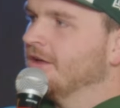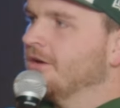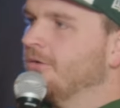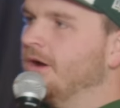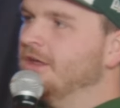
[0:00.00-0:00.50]

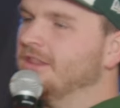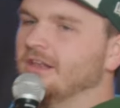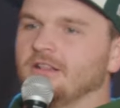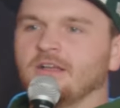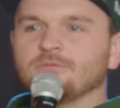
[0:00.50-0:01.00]
Why is
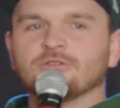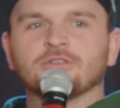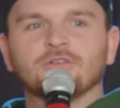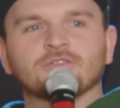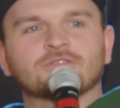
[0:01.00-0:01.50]
that a lot more
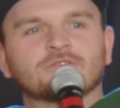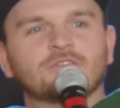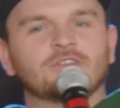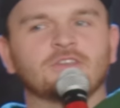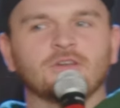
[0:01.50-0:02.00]

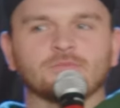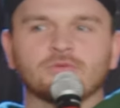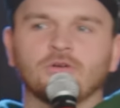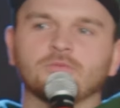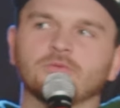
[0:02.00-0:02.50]
socially
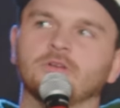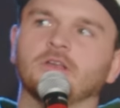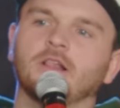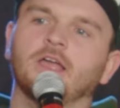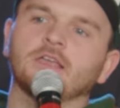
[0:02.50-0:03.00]

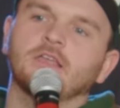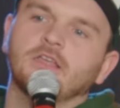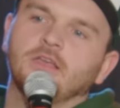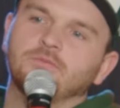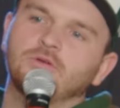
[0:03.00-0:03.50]
appropriate? Like,
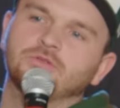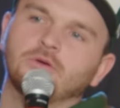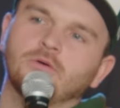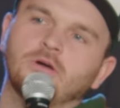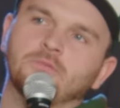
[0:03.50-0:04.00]
if you
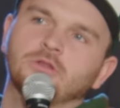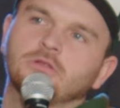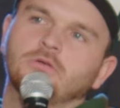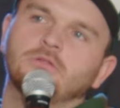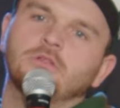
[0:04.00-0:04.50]
throw up in
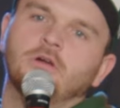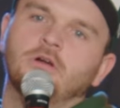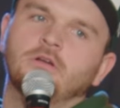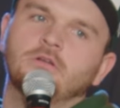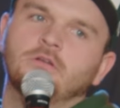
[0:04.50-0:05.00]
someone's
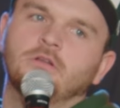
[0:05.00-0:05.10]
yard,